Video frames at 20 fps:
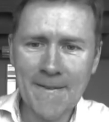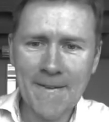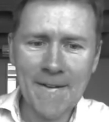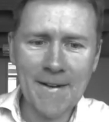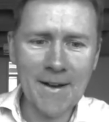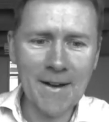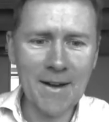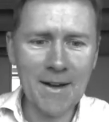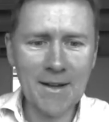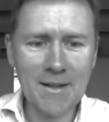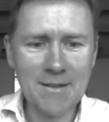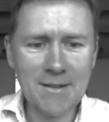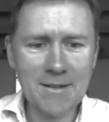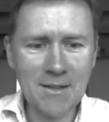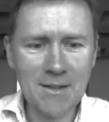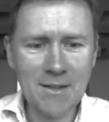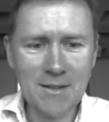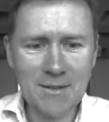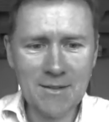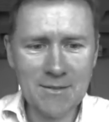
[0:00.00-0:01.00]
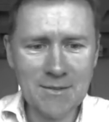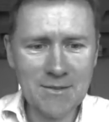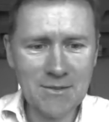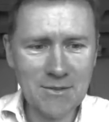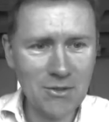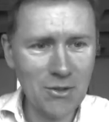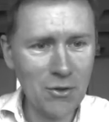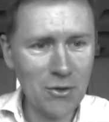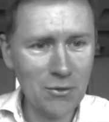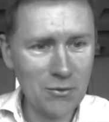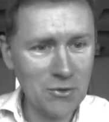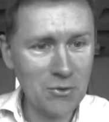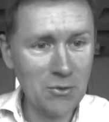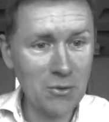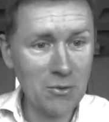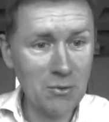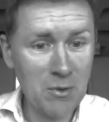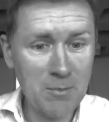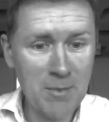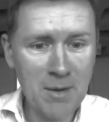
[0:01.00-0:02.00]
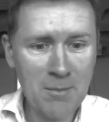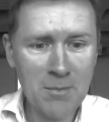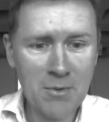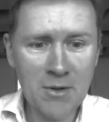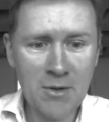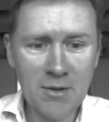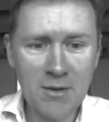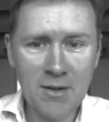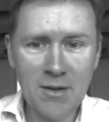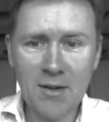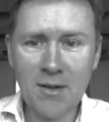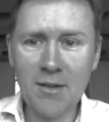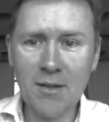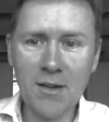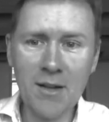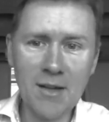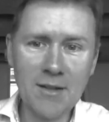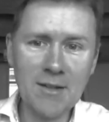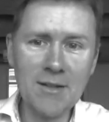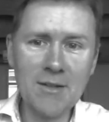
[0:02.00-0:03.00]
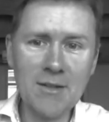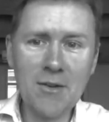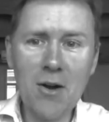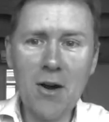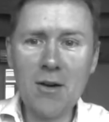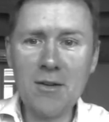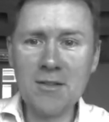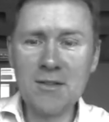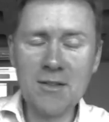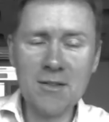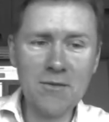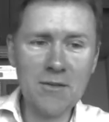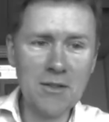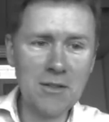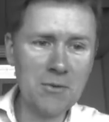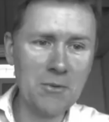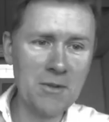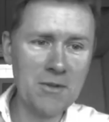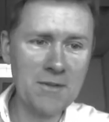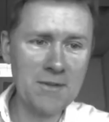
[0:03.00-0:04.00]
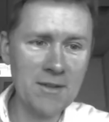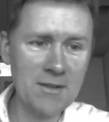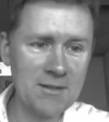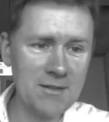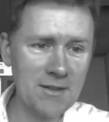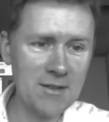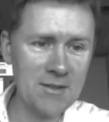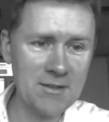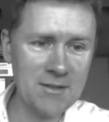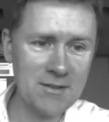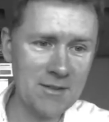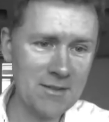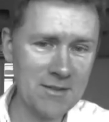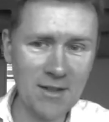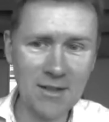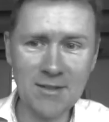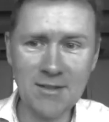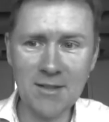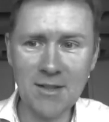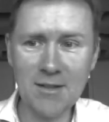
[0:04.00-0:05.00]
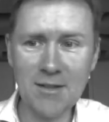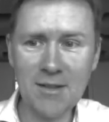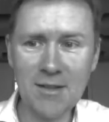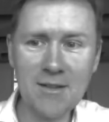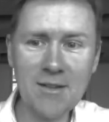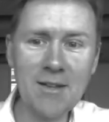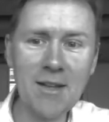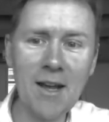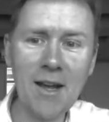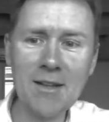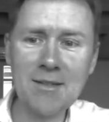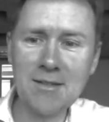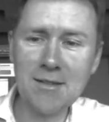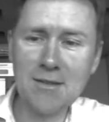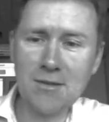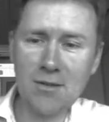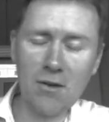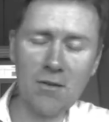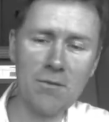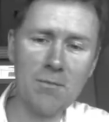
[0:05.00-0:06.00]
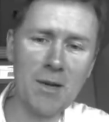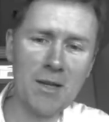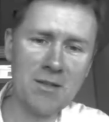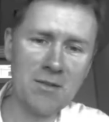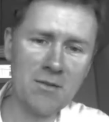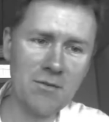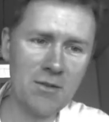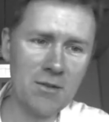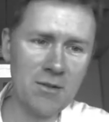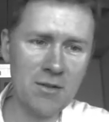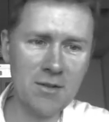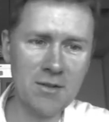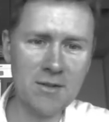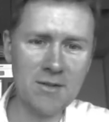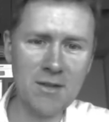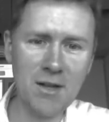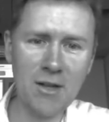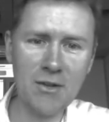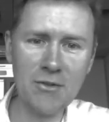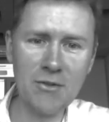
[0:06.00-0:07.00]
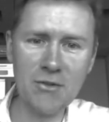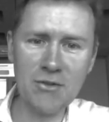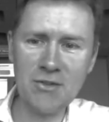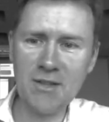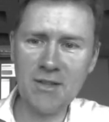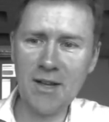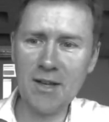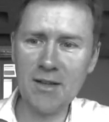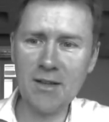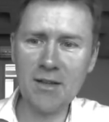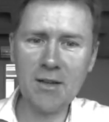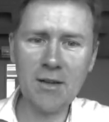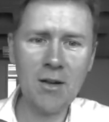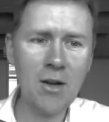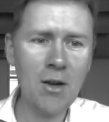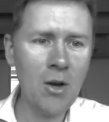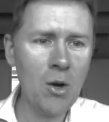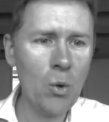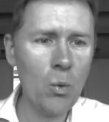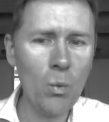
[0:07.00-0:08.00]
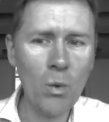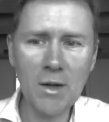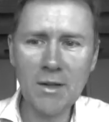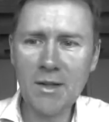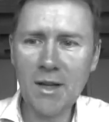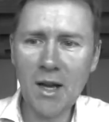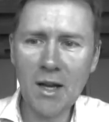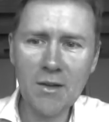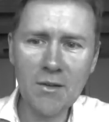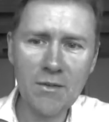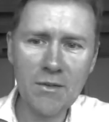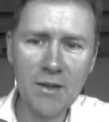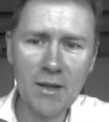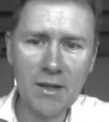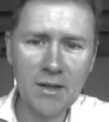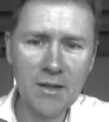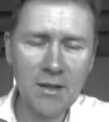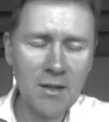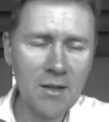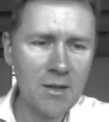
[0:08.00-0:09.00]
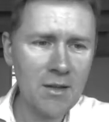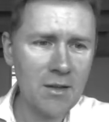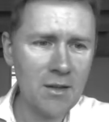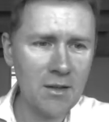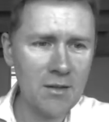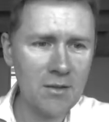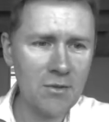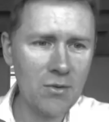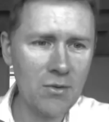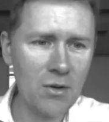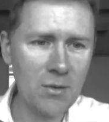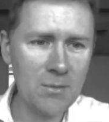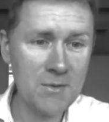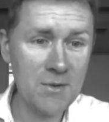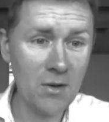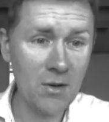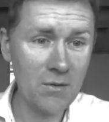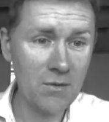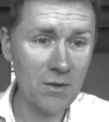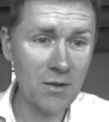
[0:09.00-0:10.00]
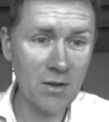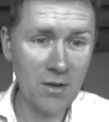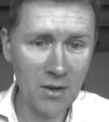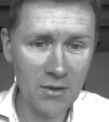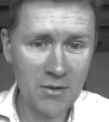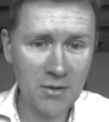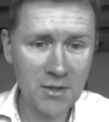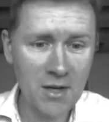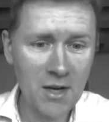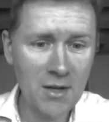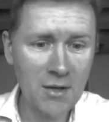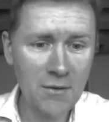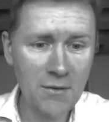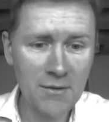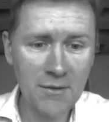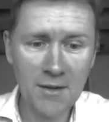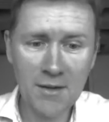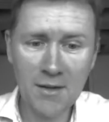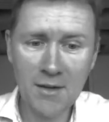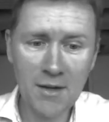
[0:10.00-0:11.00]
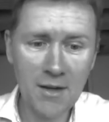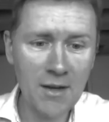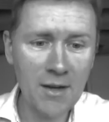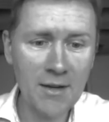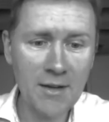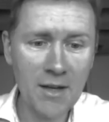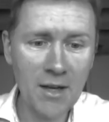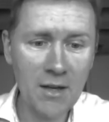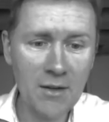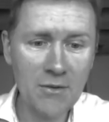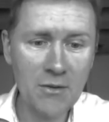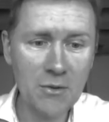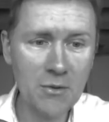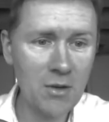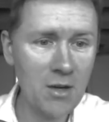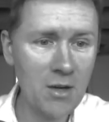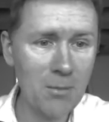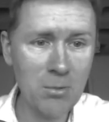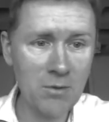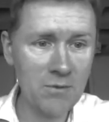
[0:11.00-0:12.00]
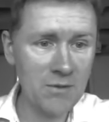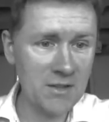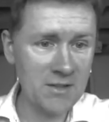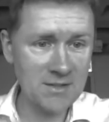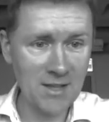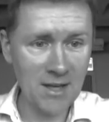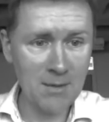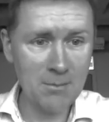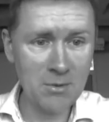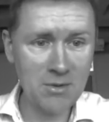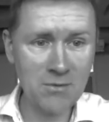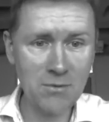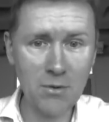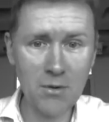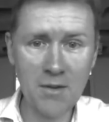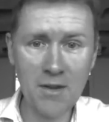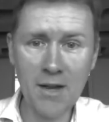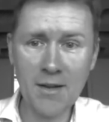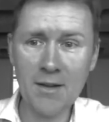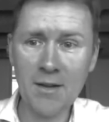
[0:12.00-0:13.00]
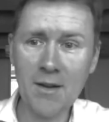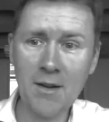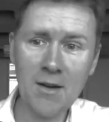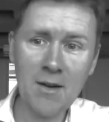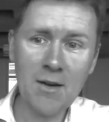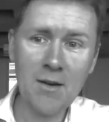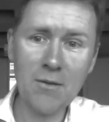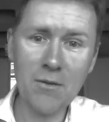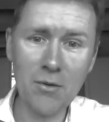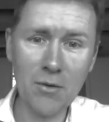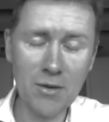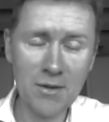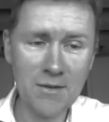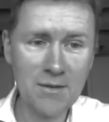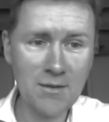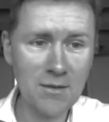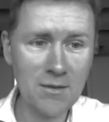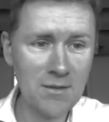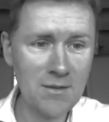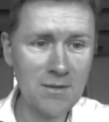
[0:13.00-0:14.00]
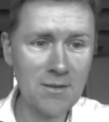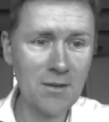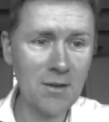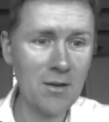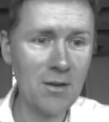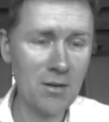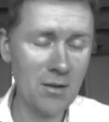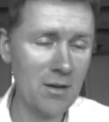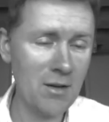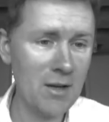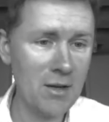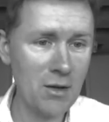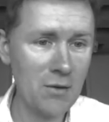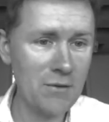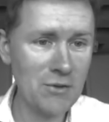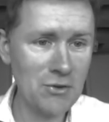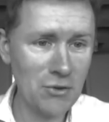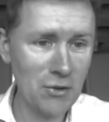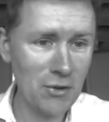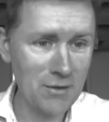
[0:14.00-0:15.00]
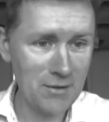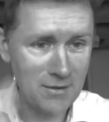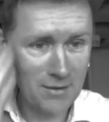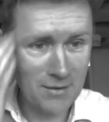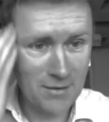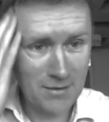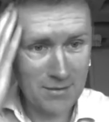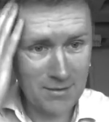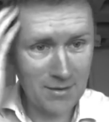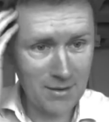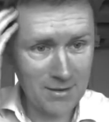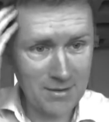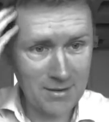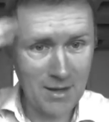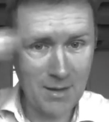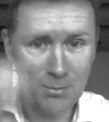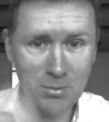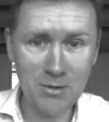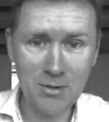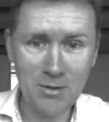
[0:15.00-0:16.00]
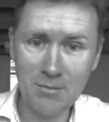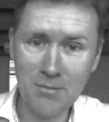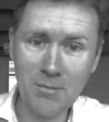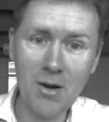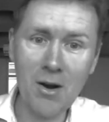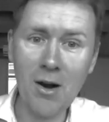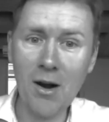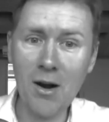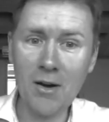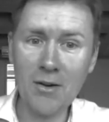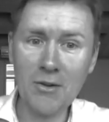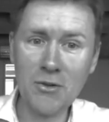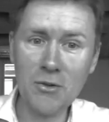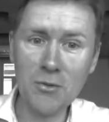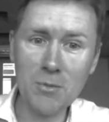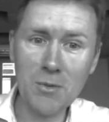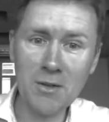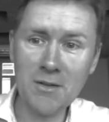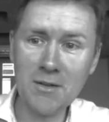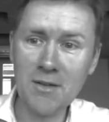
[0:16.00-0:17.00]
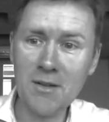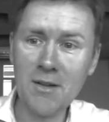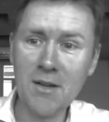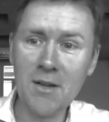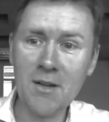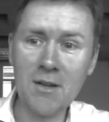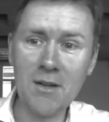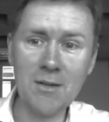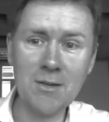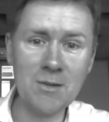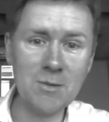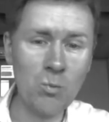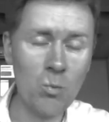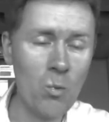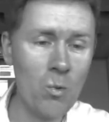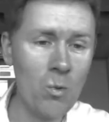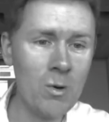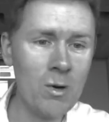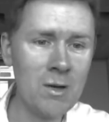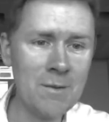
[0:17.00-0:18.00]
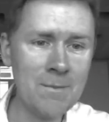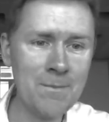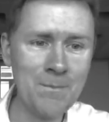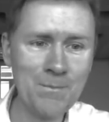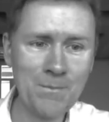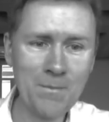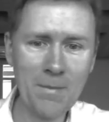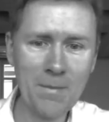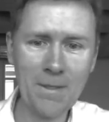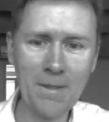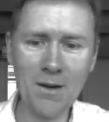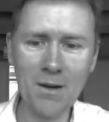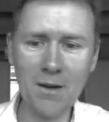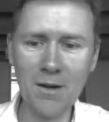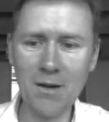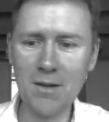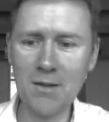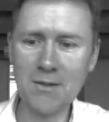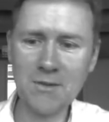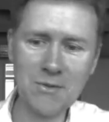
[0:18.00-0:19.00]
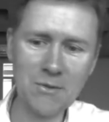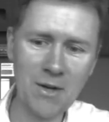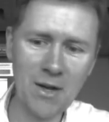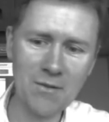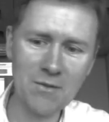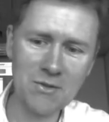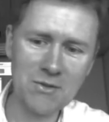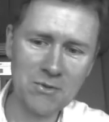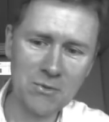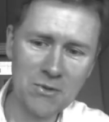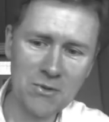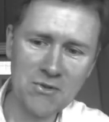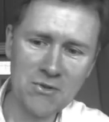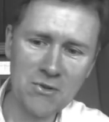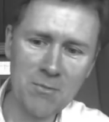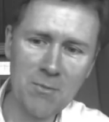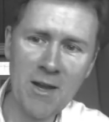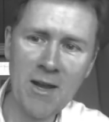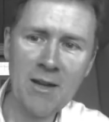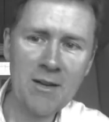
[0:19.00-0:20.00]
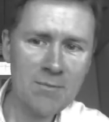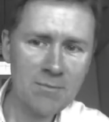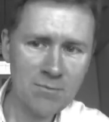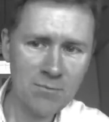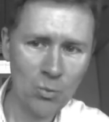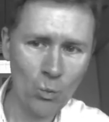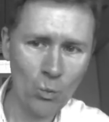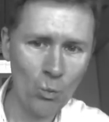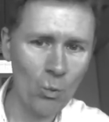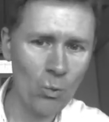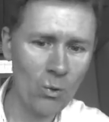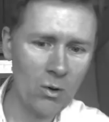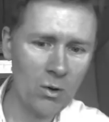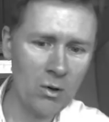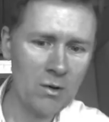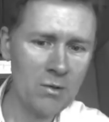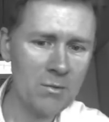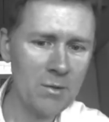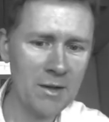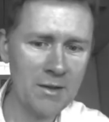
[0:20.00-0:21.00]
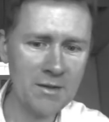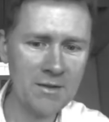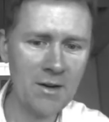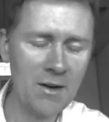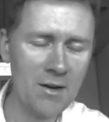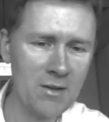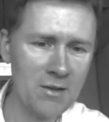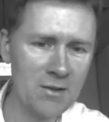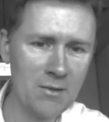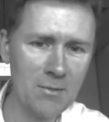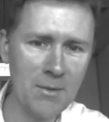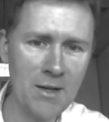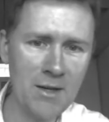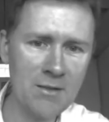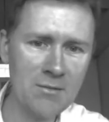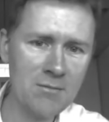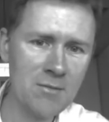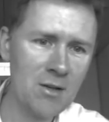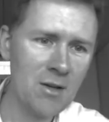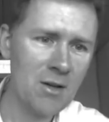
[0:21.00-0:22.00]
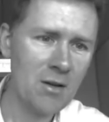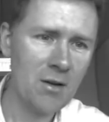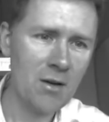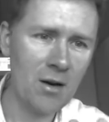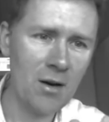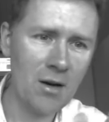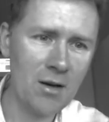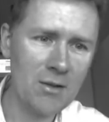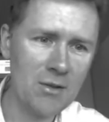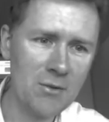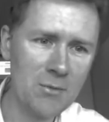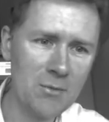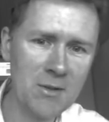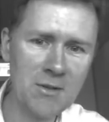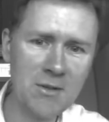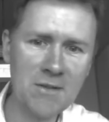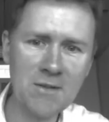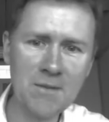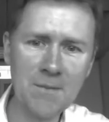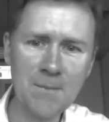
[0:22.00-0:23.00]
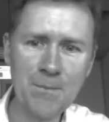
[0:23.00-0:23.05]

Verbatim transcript: And uh, so you'll remember that in cognitive linguistics, there's this idea that the essence of metaphor is understanding one kind of thing in terms of another kind of thing. And I gave you a couple of examples for that. For instance, uh, Lakoff and Johnson's example argument is war. Uh, so you have a source domain, war, and a target domain, arguments,